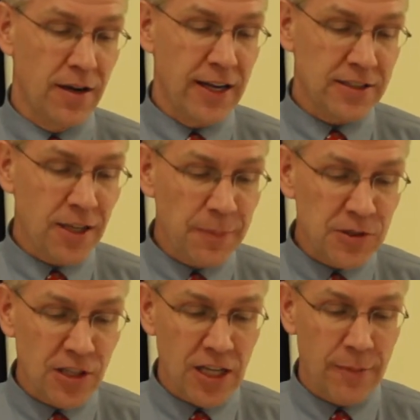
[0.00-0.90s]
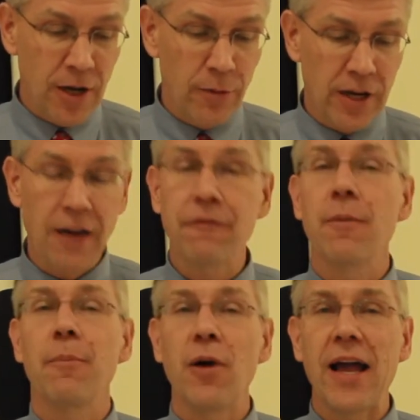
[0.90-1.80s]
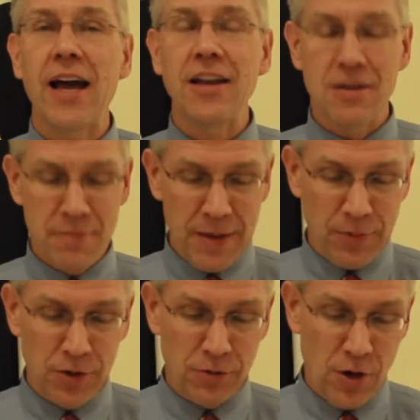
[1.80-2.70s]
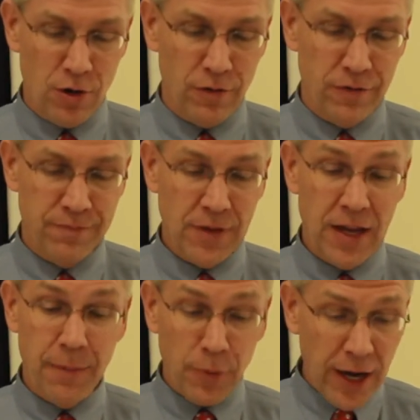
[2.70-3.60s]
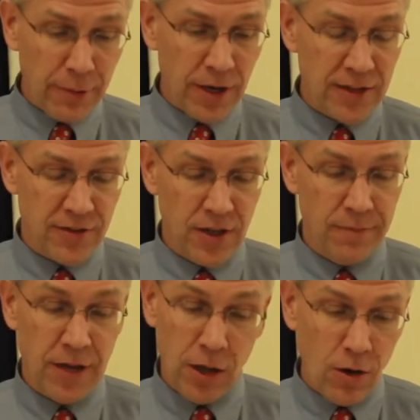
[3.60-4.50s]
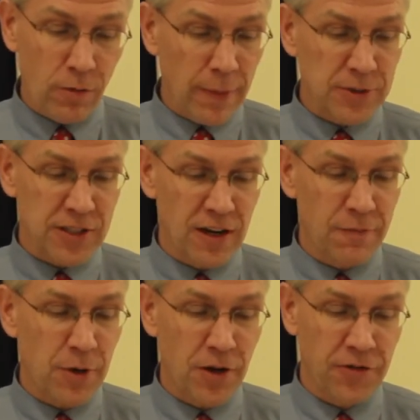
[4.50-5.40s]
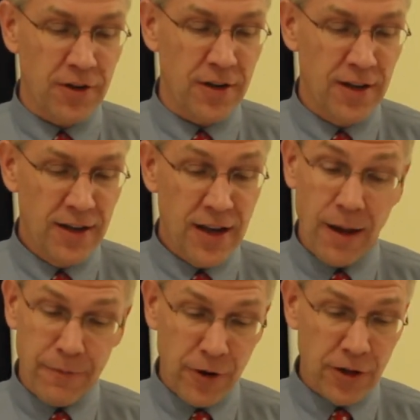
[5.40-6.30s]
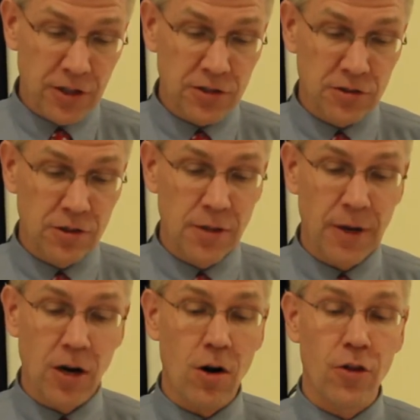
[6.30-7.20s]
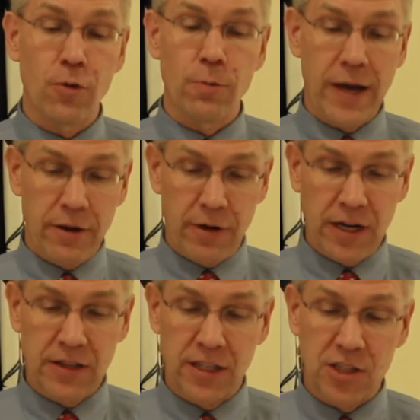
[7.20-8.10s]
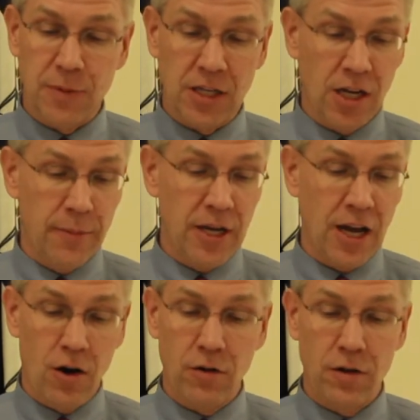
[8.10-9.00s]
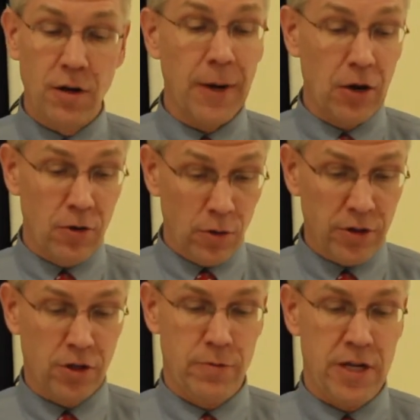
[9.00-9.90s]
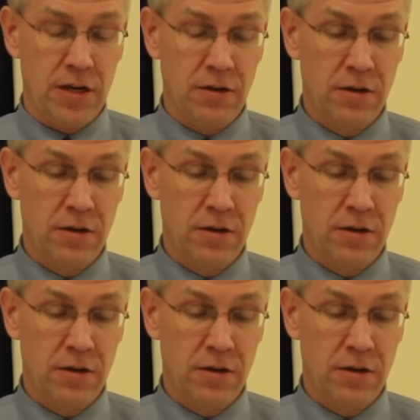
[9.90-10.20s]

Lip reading: Next up is an email we got from Brad in Maple Grove. And Brad writes in, "Hello, Representative Paulson. I'm very concerned about all the rhetoric that has been coming out about North Korea.